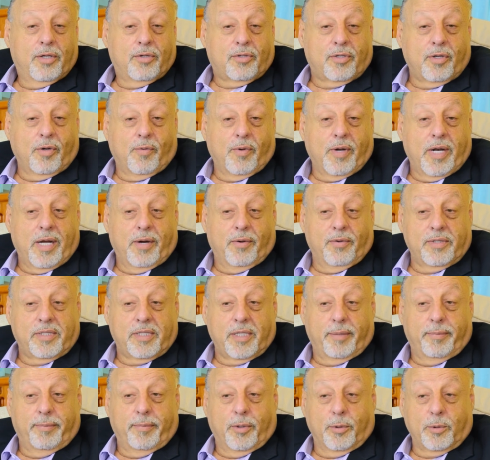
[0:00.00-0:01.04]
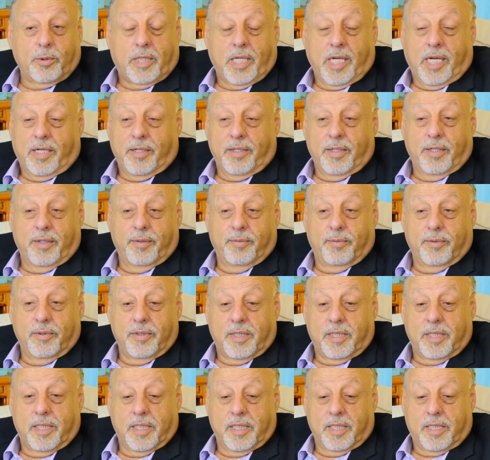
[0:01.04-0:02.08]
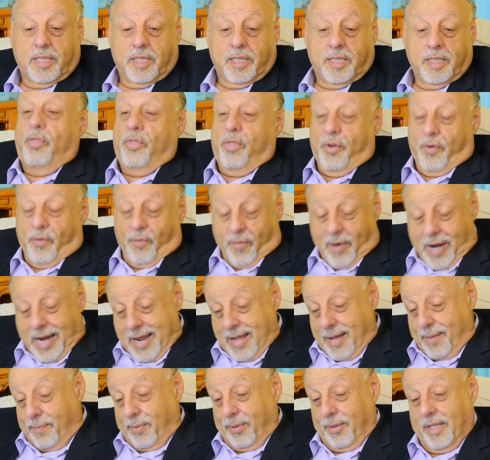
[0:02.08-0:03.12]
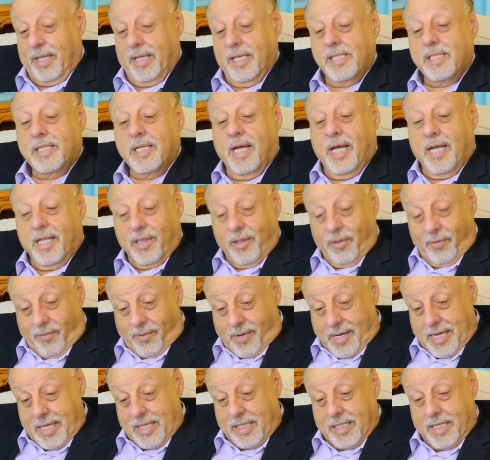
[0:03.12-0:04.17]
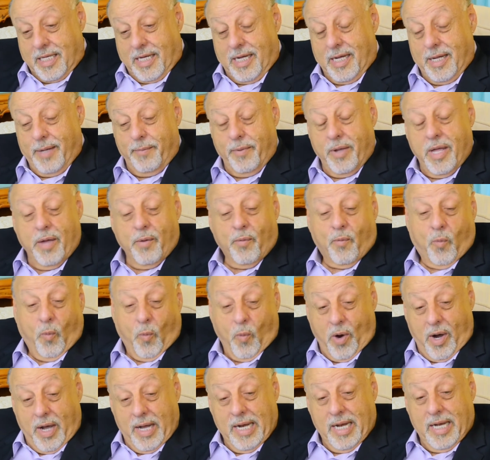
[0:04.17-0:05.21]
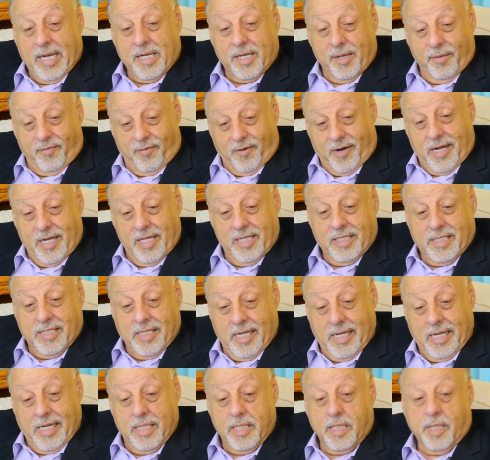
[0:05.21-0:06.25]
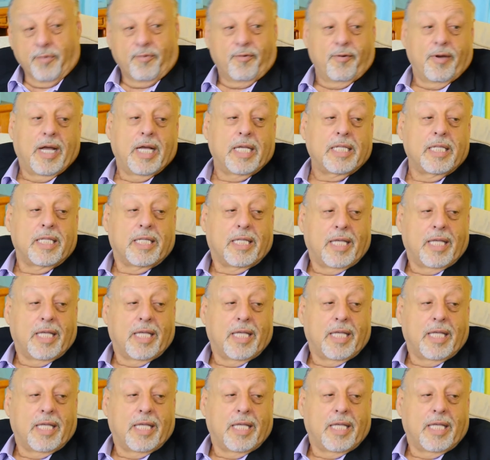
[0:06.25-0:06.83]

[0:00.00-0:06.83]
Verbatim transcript: So when I was at Motown, it was just the right place at the right time. And what defines that? The fact that